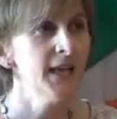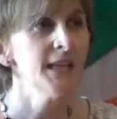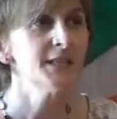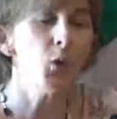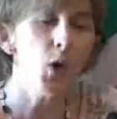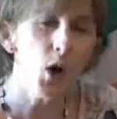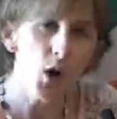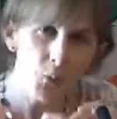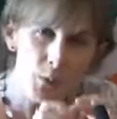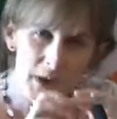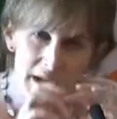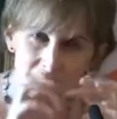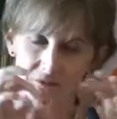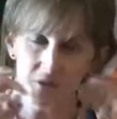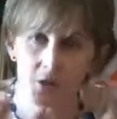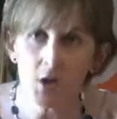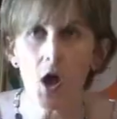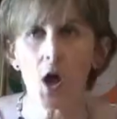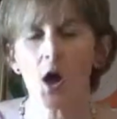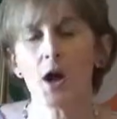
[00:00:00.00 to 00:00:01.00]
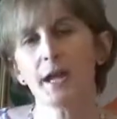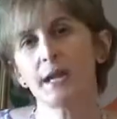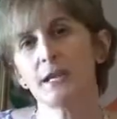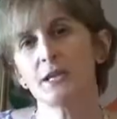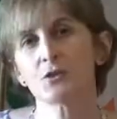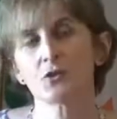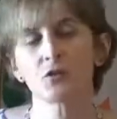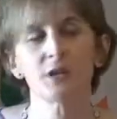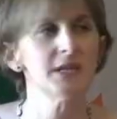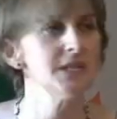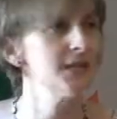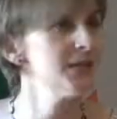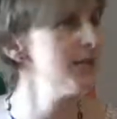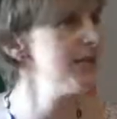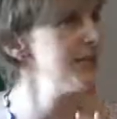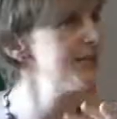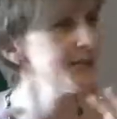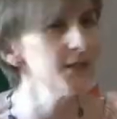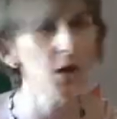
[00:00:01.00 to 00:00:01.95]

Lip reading: So we have 9 treaties,